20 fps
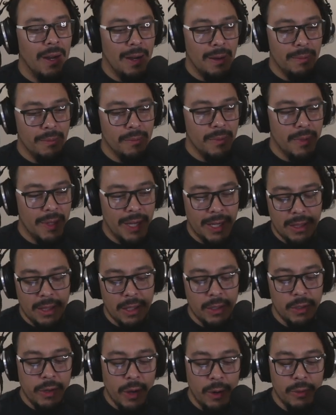like the
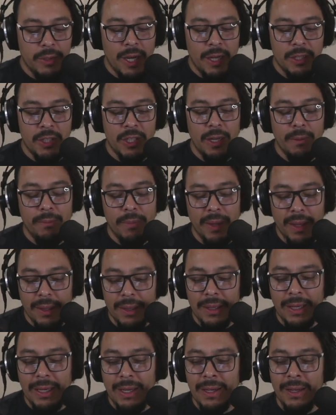no touchy
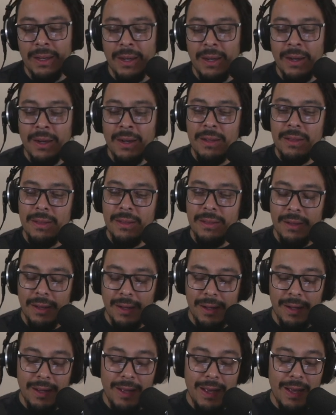ability.
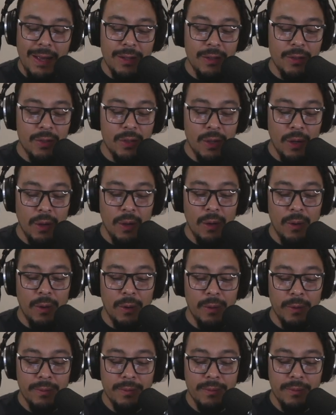
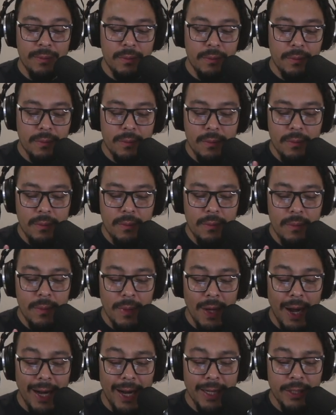So
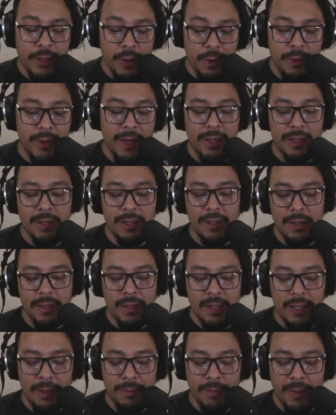I do think this is going to
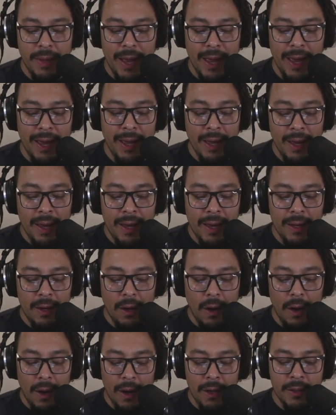see play. It
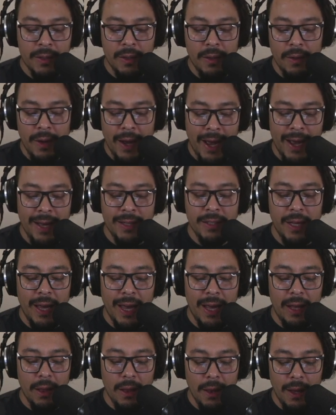also has a
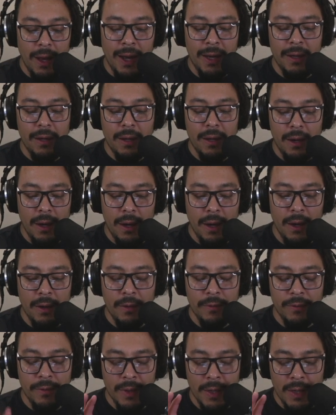lot
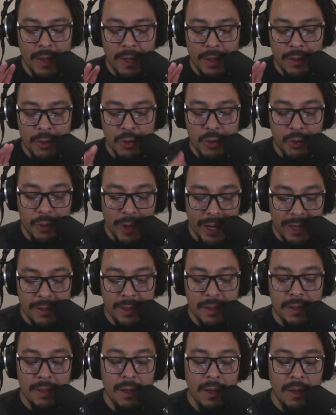of
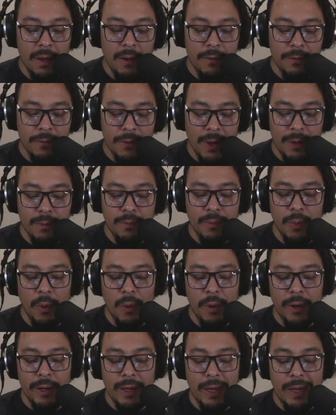traits:
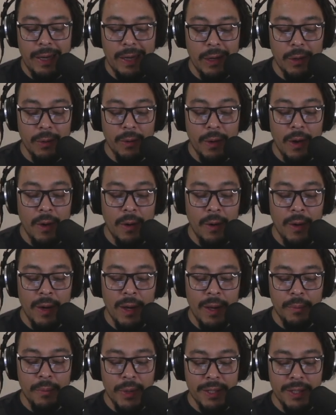Floodborn, Hero,
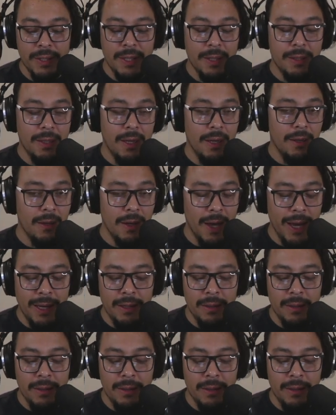Princess, and Knight.